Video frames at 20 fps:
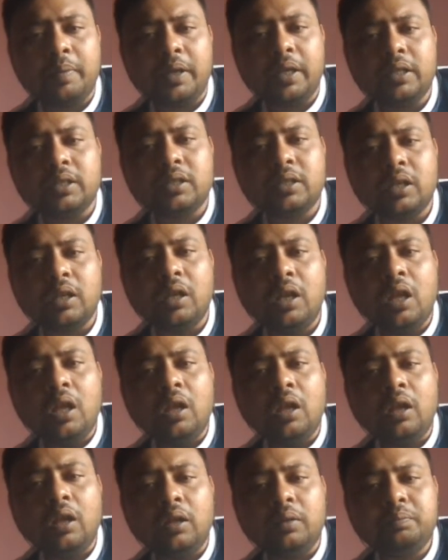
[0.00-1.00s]
is
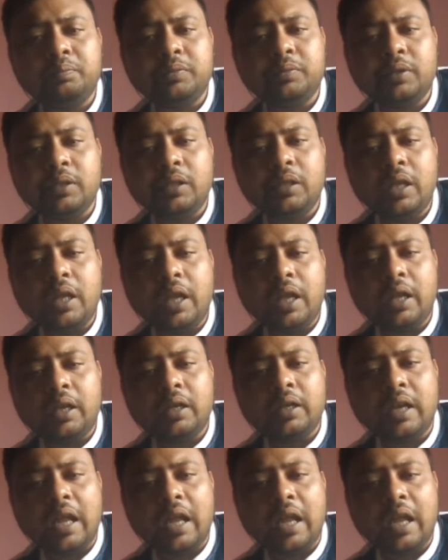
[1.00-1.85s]
here.